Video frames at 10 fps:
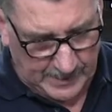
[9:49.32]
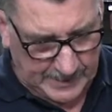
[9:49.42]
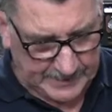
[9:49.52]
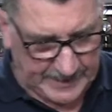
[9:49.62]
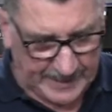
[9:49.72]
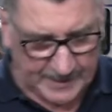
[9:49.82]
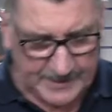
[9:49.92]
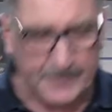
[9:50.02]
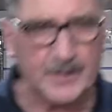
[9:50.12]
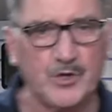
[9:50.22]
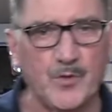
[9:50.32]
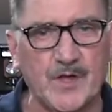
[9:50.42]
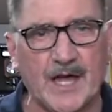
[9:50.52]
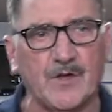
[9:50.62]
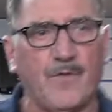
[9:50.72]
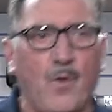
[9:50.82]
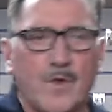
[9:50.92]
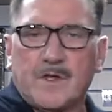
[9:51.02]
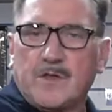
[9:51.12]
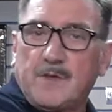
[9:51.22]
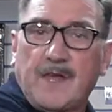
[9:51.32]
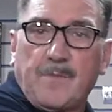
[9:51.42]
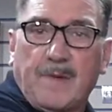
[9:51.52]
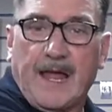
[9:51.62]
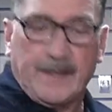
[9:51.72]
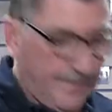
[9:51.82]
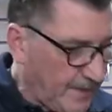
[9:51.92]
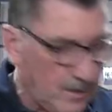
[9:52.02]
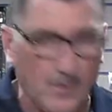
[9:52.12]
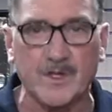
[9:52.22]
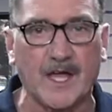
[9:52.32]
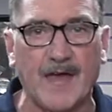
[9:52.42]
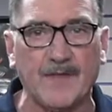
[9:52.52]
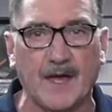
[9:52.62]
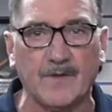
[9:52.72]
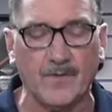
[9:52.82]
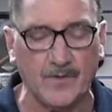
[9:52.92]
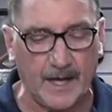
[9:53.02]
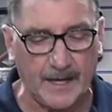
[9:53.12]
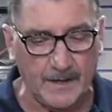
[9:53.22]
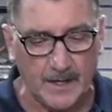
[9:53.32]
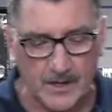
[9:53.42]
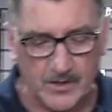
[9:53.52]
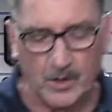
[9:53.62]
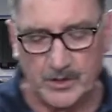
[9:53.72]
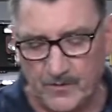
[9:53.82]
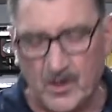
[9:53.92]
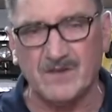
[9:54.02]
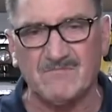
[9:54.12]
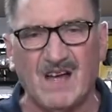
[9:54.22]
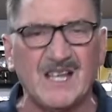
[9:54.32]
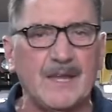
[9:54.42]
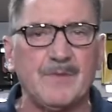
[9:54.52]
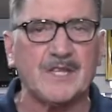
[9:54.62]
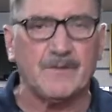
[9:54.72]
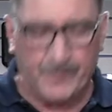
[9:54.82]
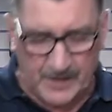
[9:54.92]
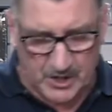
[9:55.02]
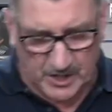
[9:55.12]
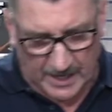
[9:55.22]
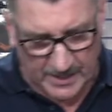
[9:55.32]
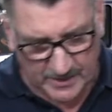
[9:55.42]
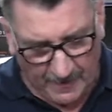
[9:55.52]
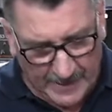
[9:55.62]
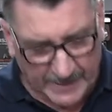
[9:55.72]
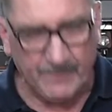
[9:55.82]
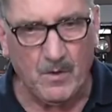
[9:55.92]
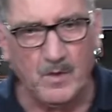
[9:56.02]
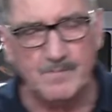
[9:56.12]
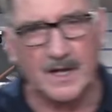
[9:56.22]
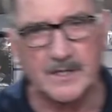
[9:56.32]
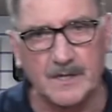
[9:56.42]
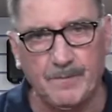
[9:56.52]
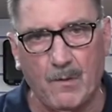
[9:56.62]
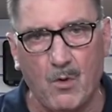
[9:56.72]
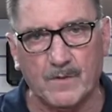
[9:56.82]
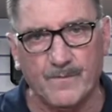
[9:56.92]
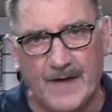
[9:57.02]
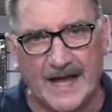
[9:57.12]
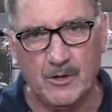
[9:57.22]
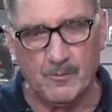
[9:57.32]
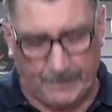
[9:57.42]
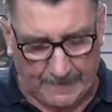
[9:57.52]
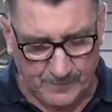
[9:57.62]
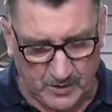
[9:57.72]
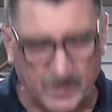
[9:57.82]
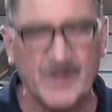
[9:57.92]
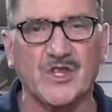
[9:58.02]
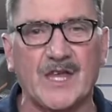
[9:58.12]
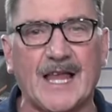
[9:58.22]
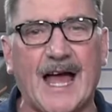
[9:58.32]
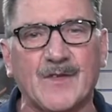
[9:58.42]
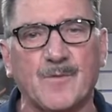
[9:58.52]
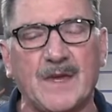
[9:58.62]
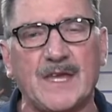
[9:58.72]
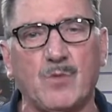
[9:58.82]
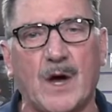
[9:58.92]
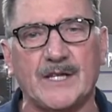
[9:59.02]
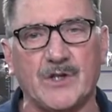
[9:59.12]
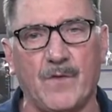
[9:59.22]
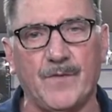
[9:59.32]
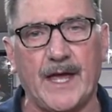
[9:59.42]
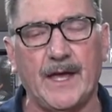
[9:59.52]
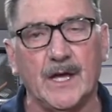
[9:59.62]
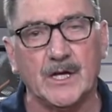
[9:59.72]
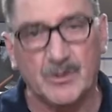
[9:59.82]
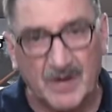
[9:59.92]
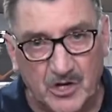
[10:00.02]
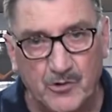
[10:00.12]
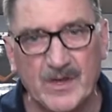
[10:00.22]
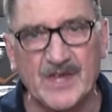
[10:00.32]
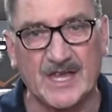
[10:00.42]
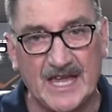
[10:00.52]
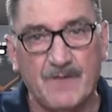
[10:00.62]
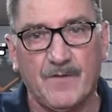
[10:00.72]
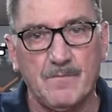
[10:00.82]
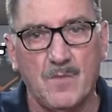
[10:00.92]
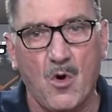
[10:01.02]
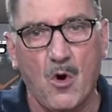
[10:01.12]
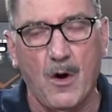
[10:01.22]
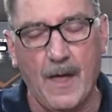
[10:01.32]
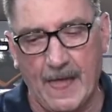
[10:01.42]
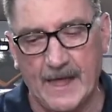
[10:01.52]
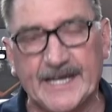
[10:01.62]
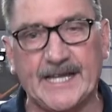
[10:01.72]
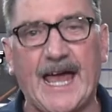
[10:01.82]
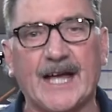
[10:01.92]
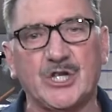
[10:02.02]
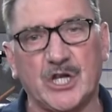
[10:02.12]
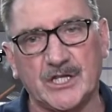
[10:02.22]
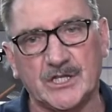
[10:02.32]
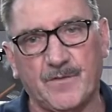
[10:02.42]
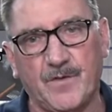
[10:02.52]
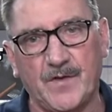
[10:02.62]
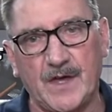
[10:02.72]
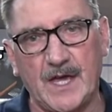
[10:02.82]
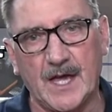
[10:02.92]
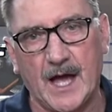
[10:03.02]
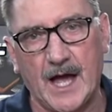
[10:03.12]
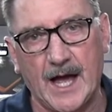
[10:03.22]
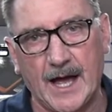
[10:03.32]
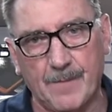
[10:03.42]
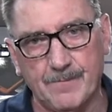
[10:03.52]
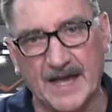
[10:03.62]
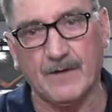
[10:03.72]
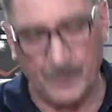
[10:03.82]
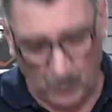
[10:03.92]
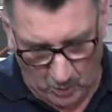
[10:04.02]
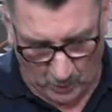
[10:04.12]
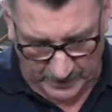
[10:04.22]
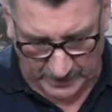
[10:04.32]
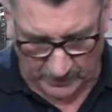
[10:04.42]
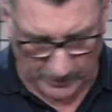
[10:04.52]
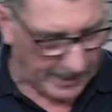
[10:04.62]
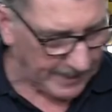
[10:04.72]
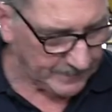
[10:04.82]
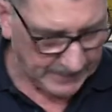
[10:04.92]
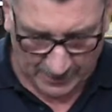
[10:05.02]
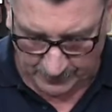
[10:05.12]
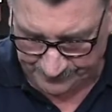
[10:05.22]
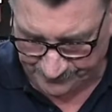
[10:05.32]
and take another 2 sets of hoses to another plant if they're close together. Okay, so you've got unlimited features. Even with multi-port vacuum pumps, you can still add Speed-Ys on there to increase even more connections for the Megaflow hoses. Okay, now,